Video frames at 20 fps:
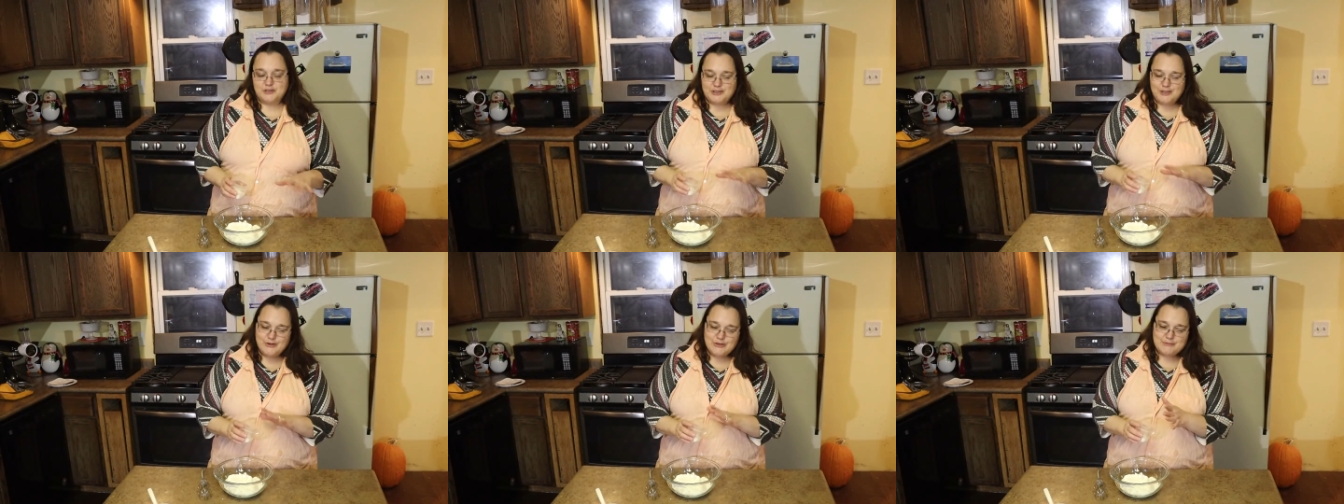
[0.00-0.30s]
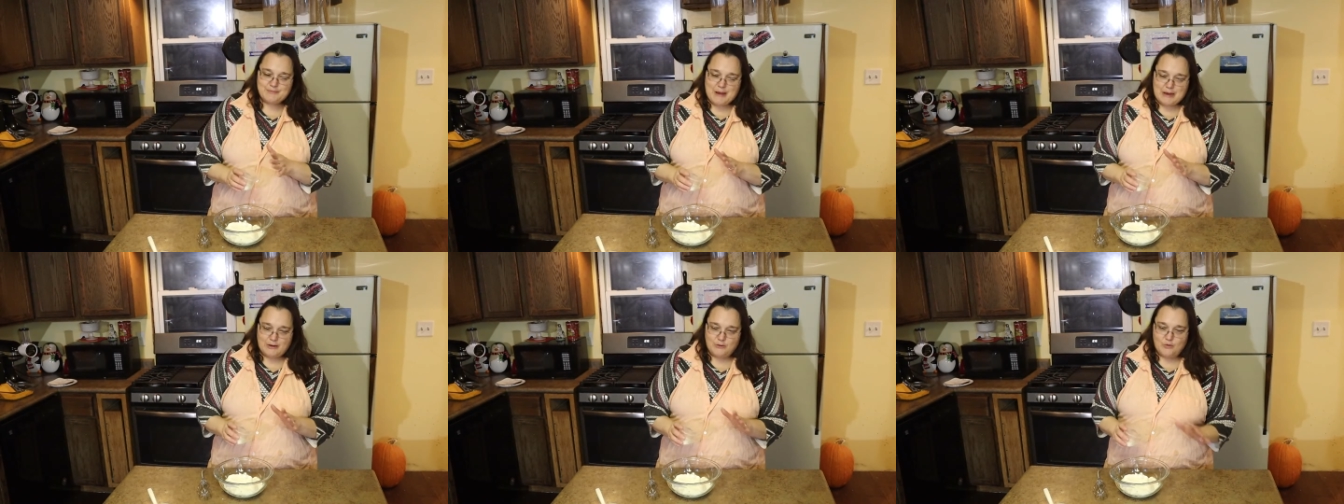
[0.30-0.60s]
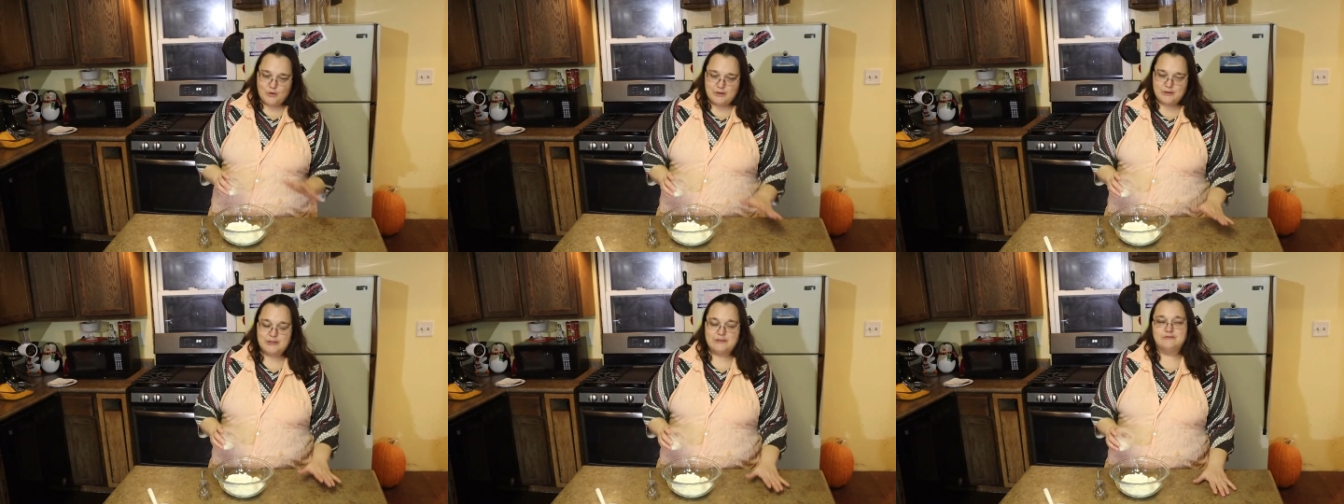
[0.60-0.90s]
So it's about
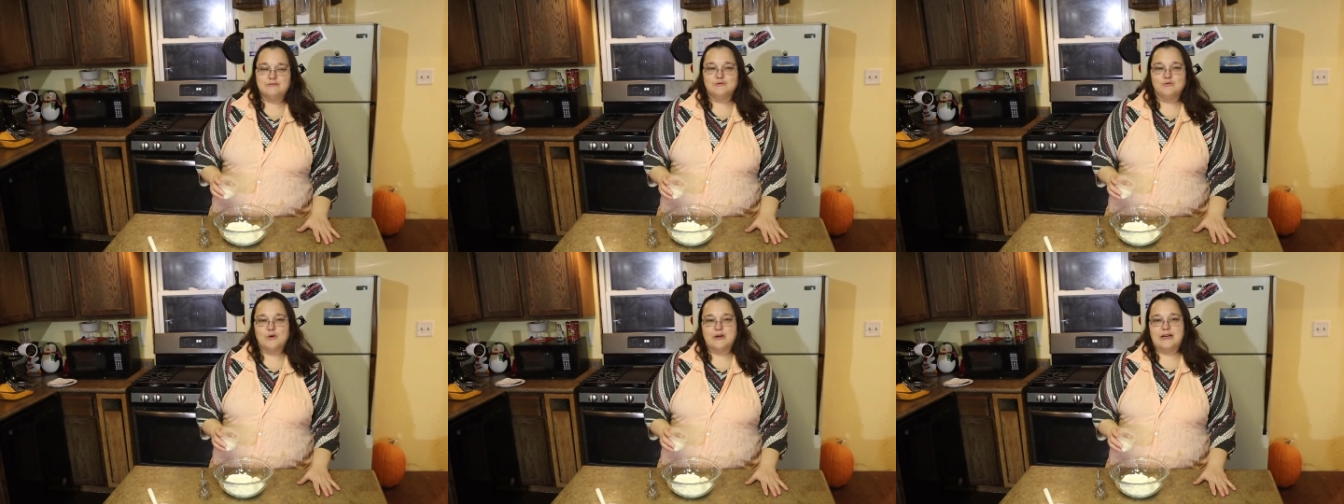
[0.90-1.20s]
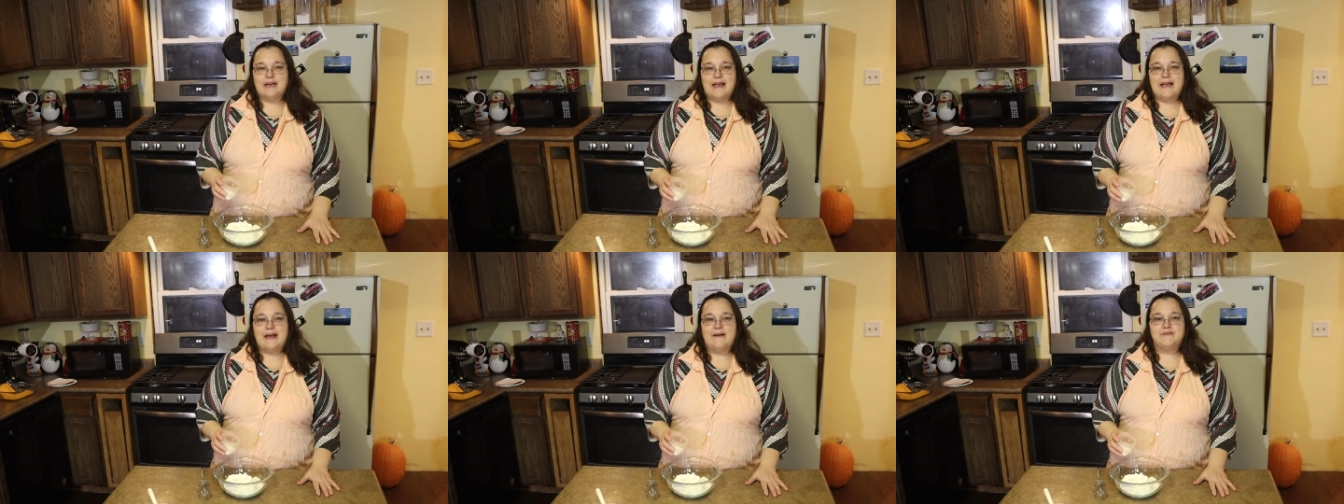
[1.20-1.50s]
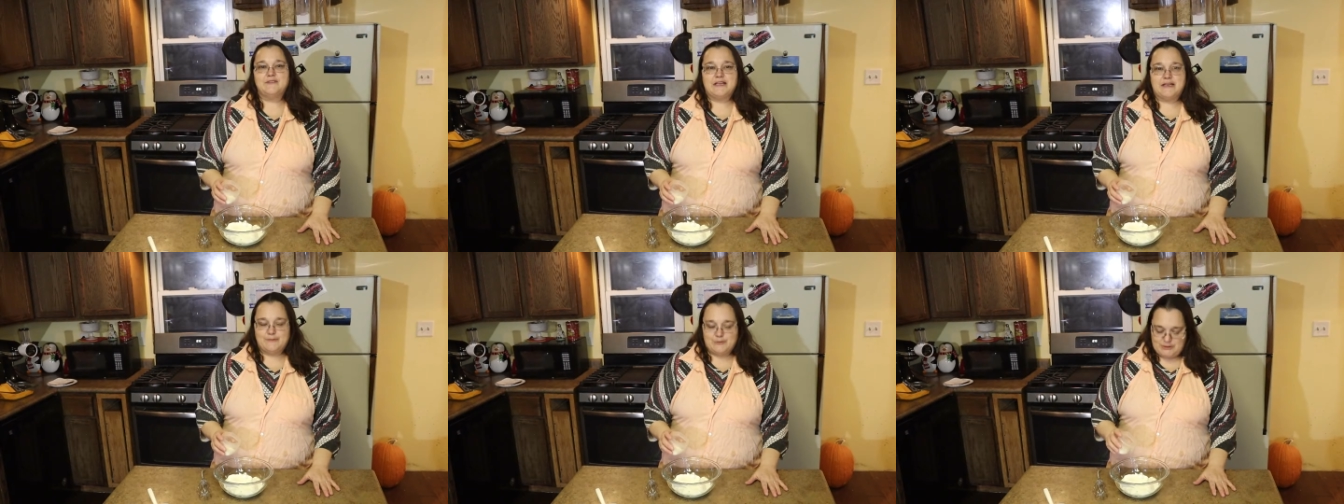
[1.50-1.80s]

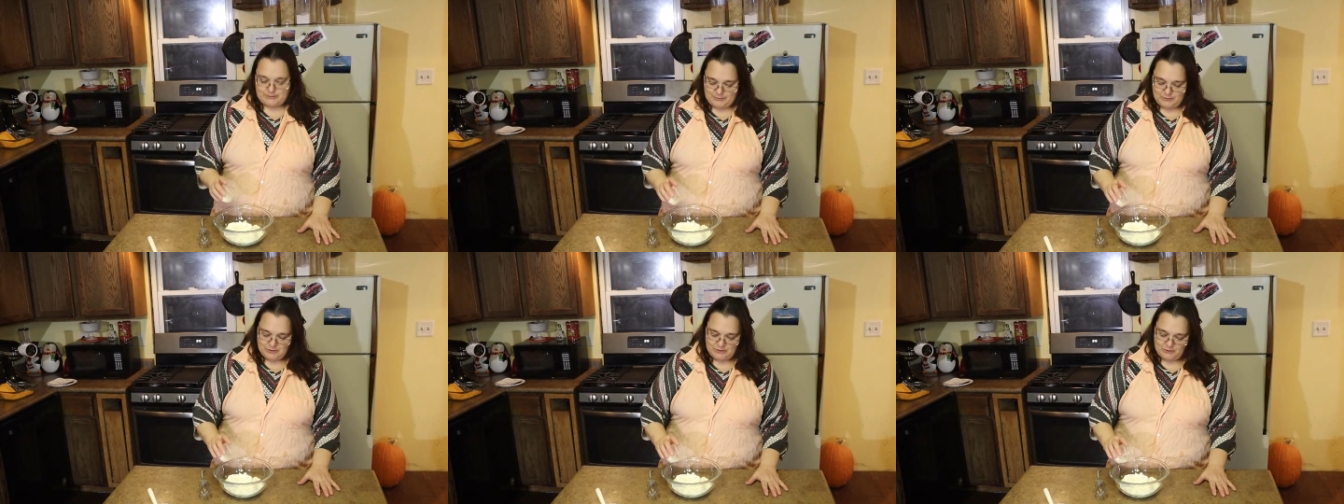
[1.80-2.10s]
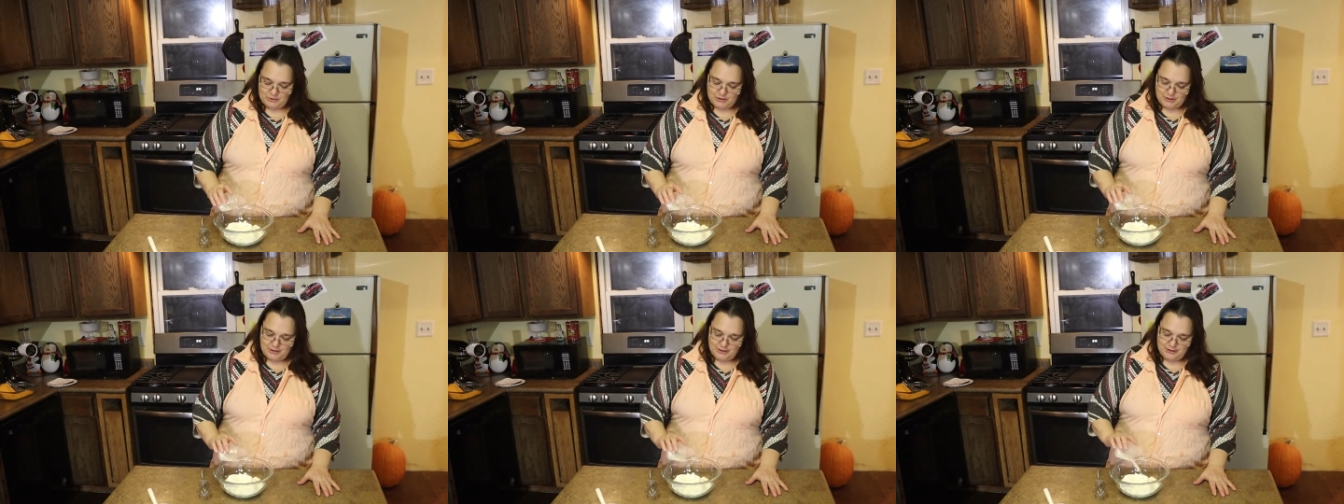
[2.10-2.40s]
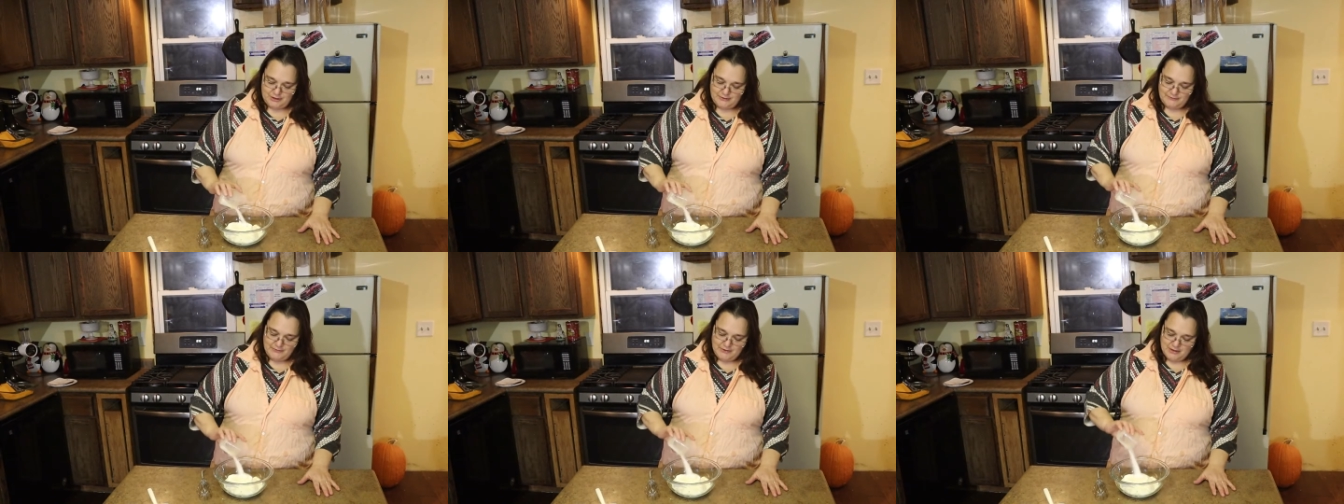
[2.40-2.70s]
1.5 tablespoons of sugar.